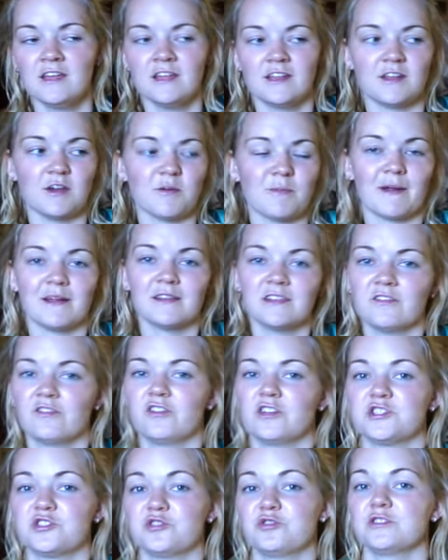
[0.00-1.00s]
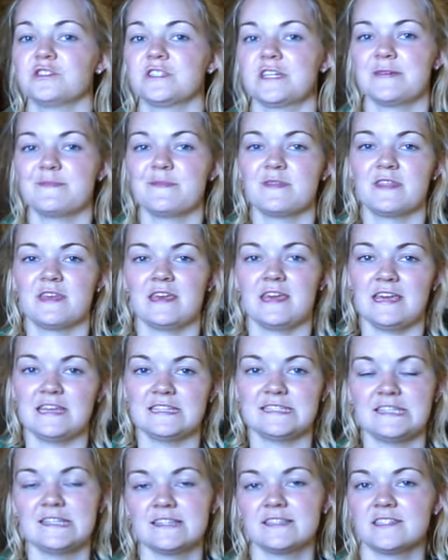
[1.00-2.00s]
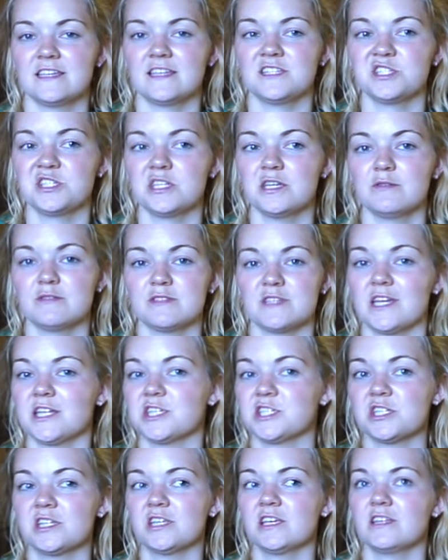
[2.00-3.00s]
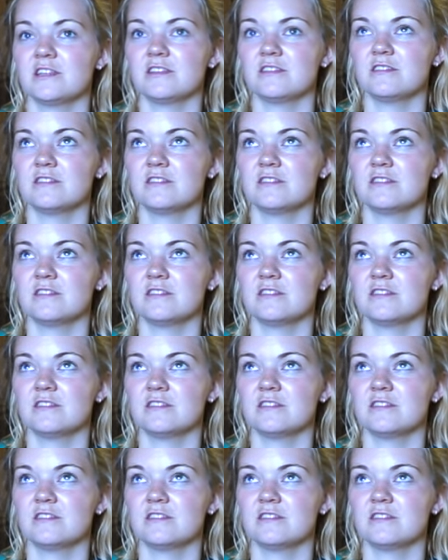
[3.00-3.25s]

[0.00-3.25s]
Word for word: Now apparently for a short time in the 18th century it was actually